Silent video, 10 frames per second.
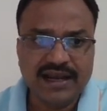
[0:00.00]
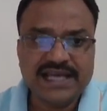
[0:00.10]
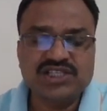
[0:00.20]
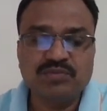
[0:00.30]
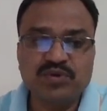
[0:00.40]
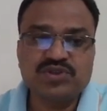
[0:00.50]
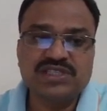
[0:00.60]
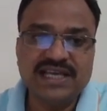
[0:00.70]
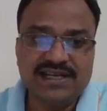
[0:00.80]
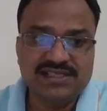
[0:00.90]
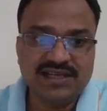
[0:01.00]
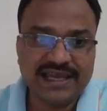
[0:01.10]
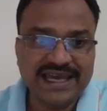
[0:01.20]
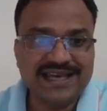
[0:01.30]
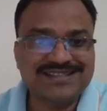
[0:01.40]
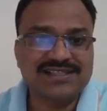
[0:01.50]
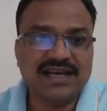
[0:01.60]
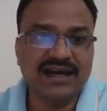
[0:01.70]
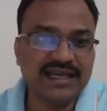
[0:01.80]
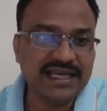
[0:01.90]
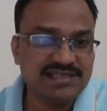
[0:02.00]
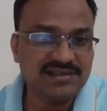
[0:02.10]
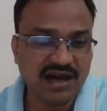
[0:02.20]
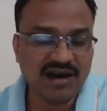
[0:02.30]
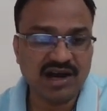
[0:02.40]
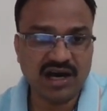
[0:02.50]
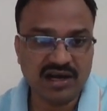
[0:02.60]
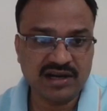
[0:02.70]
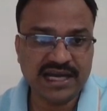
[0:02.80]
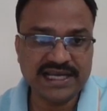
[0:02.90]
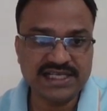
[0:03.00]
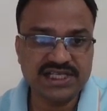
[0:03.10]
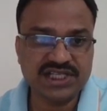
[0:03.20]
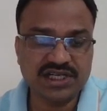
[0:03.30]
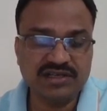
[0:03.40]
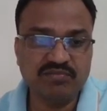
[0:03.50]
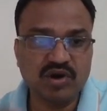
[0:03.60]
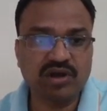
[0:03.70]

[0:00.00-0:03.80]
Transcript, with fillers: like suppose there is a case against our organization